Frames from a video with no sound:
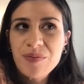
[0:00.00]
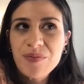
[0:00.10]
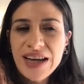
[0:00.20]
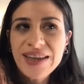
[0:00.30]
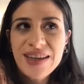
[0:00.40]

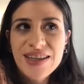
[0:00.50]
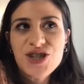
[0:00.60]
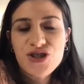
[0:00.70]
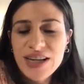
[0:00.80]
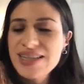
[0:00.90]
Realidades
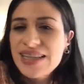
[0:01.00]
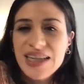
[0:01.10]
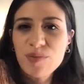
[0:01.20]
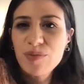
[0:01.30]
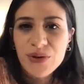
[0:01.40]

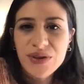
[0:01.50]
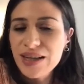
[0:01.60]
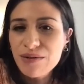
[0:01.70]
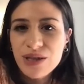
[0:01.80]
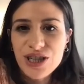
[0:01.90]
translated both
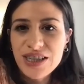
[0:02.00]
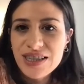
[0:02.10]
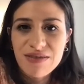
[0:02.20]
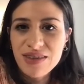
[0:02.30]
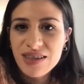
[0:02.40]
languages.
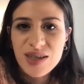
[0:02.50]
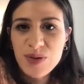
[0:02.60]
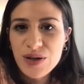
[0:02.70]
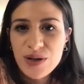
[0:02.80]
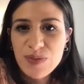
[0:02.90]
If the
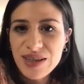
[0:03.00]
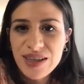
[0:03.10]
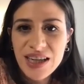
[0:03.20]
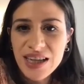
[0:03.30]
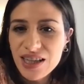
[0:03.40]
speaker is
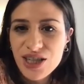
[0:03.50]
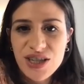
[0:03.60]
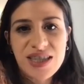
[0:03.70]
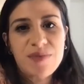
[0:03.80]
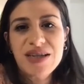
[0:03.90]
speaking English,
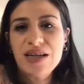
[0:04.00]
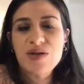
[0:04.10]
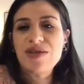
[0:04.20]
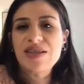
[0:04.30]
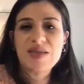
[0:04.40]
the subtitles
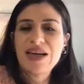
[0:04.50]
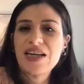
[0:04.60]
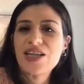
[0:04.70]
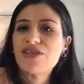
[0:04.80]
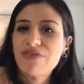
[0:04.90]
would be in
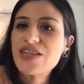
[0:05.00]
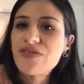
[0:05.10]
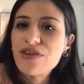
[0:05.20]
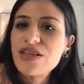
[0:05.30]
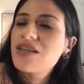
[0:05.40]
Spanish, and vice
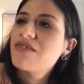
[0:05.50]
versa.